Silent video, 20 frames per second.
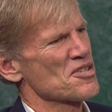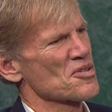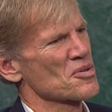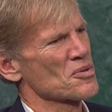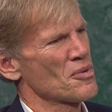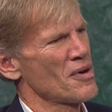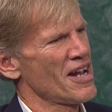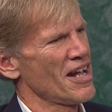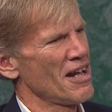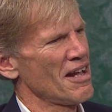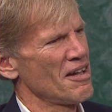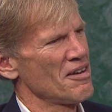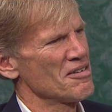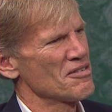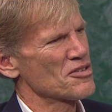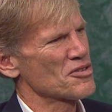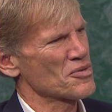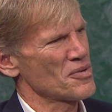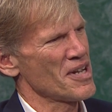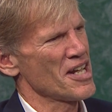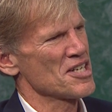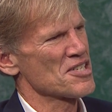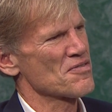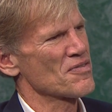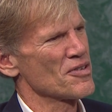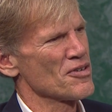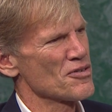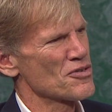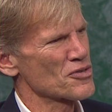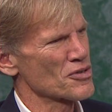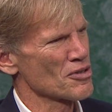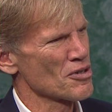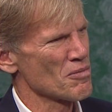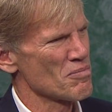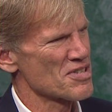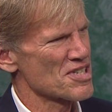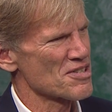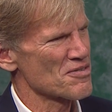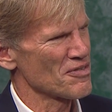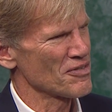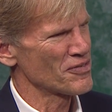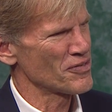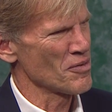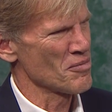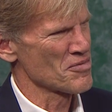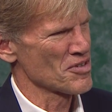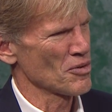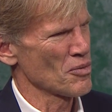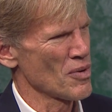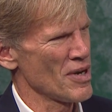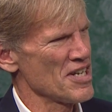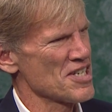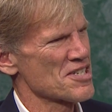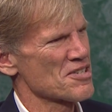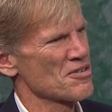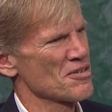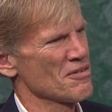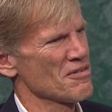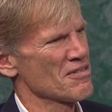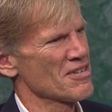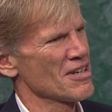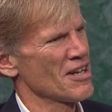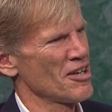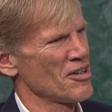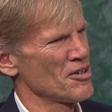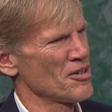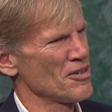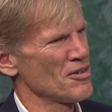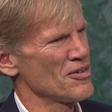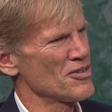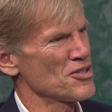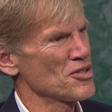Grant transferred troops from the Western Theater